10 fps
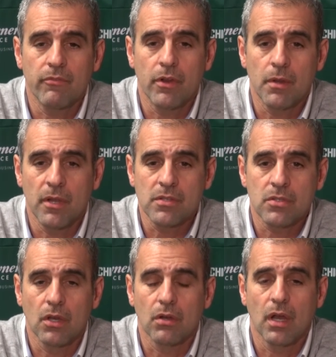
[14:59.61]
very much
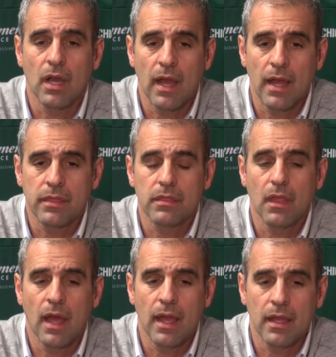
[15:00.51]
so. I,
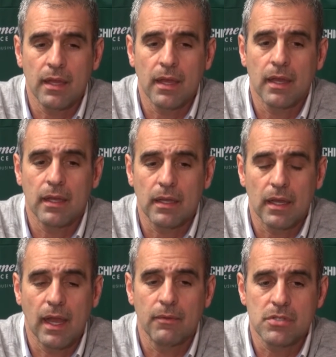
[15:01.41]
I, I, uh,
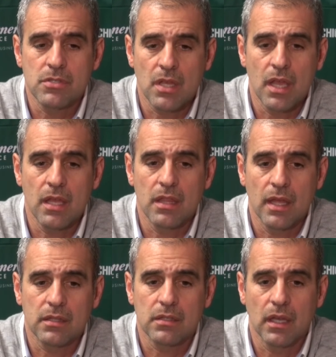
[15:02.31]
I say
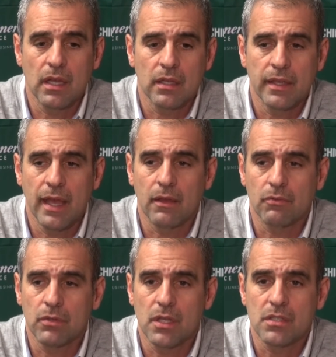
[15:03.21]
that, uh, yeah,
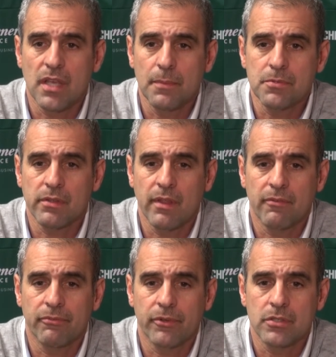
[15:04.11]
with the exception of
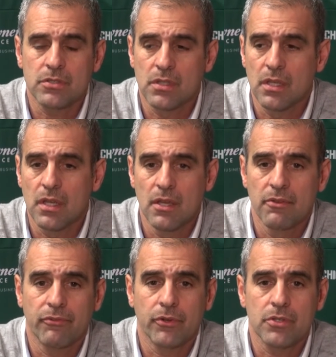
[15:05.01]
that first,
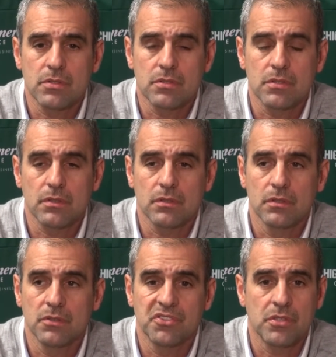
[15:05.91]
first
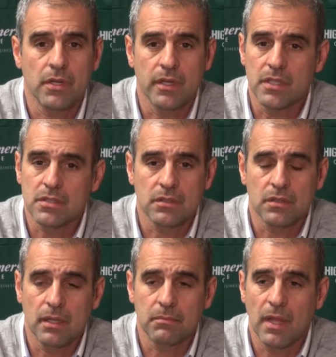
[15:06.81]
series,
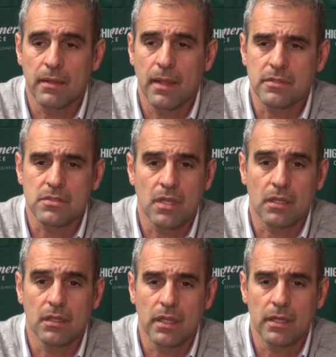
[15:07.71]
and I'm, I'm not
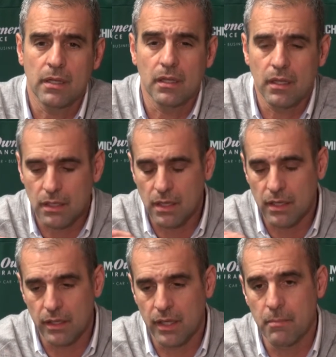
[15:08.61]
single
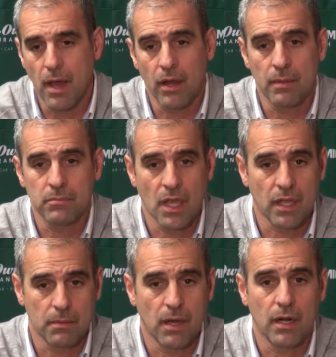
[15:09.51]
him out. I'm
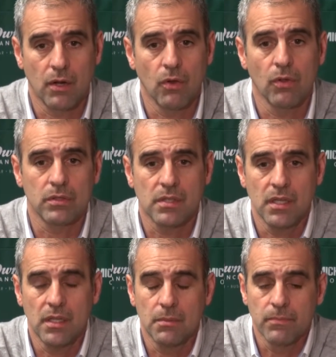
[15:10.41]
talking about our whole
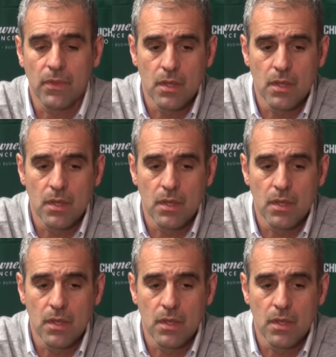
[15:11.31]
team.